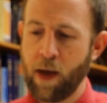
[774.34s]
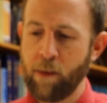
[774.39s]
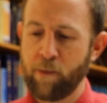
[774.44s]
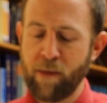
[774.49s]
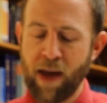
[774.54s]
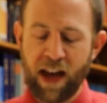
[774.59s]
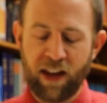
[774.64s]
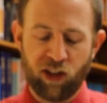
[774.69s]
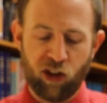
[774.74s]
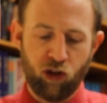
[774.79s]

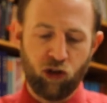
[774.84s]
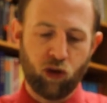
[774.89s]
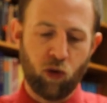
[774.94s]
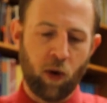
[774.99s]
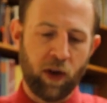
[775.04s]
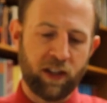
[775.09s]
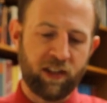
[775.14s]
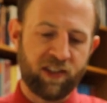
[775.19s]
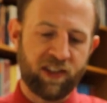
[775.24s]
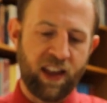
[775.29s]
Matthew
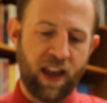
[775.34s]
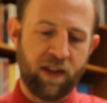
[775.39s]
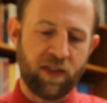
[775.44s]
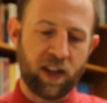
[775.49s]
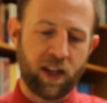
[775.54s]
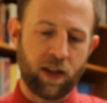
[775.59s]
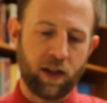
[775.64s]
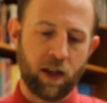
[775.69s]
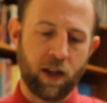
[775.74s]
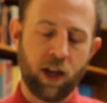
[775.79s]

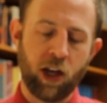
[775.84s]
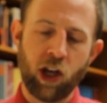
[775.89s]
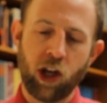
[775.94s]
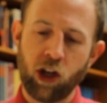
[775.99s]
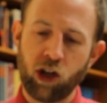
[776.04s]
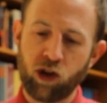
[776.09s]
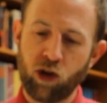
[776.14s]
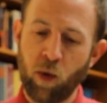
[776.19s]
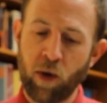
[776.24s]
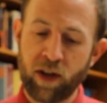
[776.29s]
27
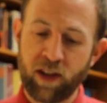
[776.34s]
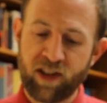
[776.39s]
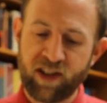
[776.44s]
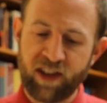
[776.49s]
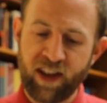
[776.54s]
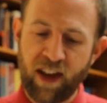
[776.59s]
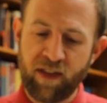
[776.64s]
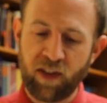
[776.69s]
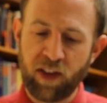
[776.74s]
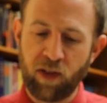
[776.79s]

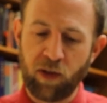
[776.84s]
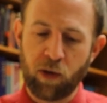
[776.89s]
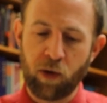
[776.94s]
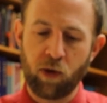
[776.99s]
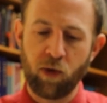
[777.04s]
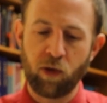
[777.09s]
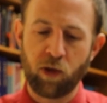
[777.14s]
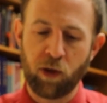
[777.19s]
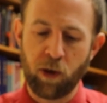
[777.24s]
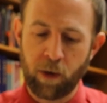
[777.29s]
27
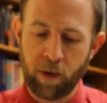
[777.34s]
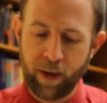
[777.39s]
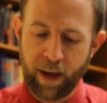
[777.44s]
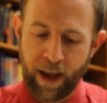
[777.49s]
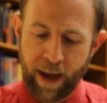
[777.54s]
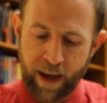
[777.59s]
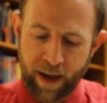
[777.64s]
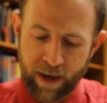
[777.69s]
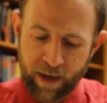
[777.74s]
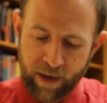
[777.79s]
through
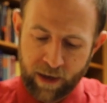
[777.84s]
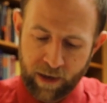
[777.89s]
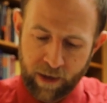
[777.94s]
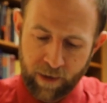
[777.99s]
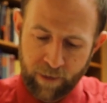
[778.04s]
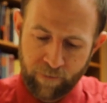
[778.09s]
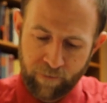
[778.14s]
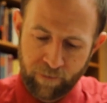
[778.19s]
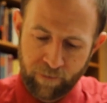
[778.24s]
38.